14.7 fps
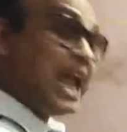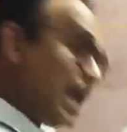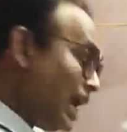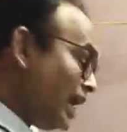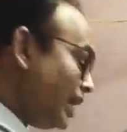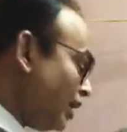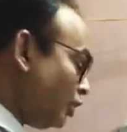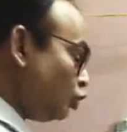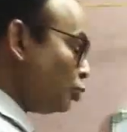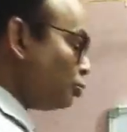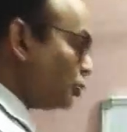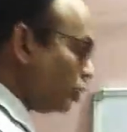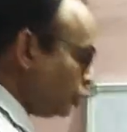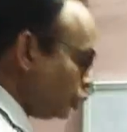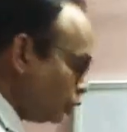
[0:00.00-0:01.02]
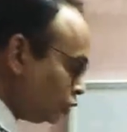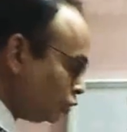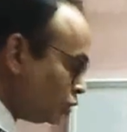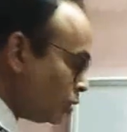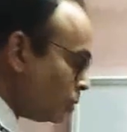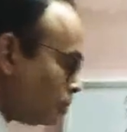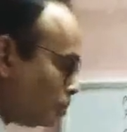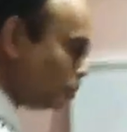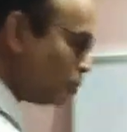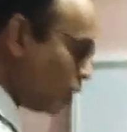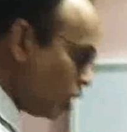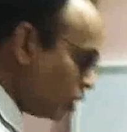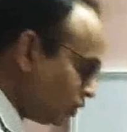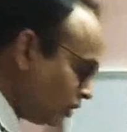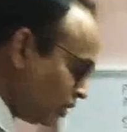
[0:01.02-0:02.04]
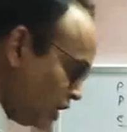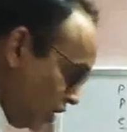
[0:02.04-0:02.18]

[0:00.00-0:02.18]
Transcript: added to produce plus